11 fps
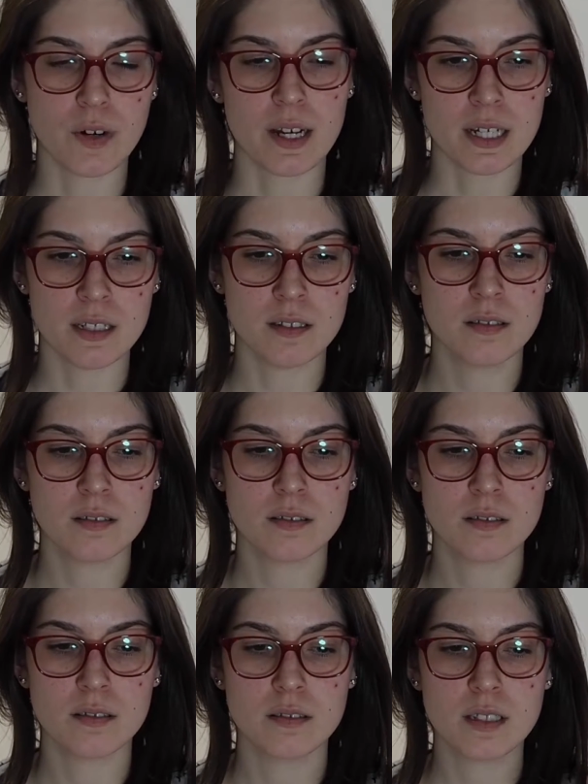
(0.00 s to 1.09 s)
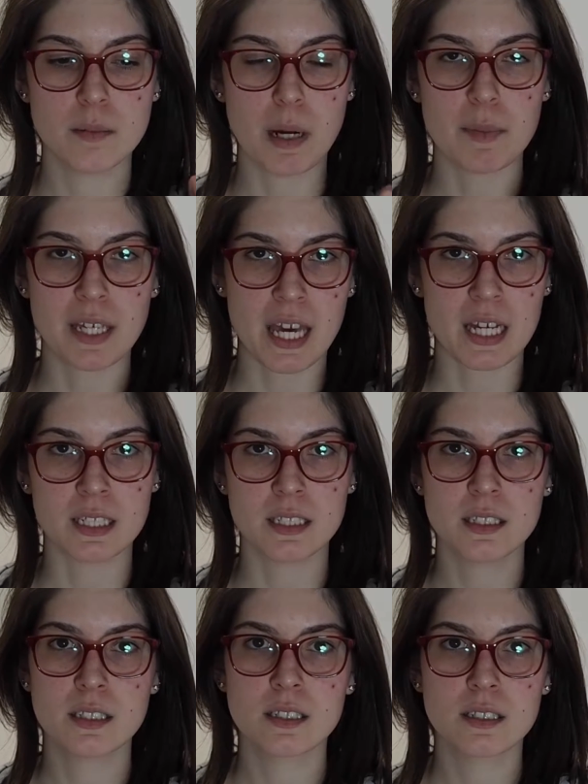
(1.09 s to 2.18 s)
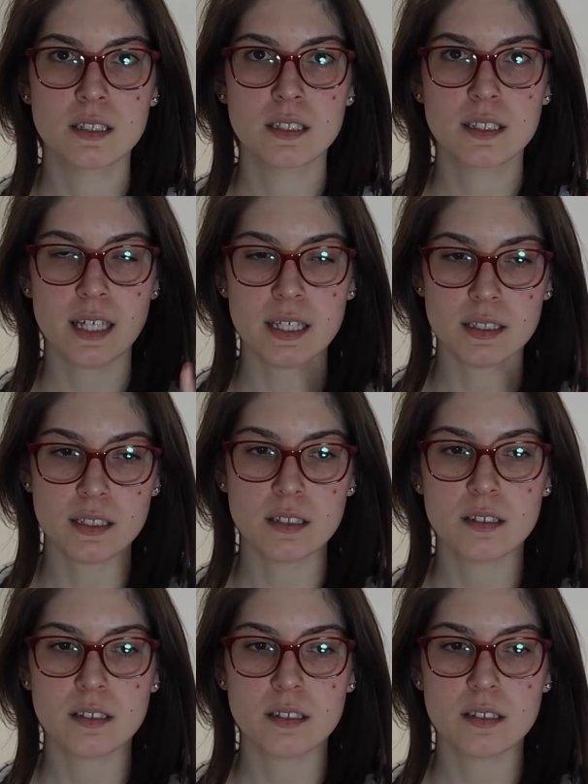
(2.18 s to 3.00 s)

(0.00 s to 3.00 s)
Freya, Mama Cat, Kit,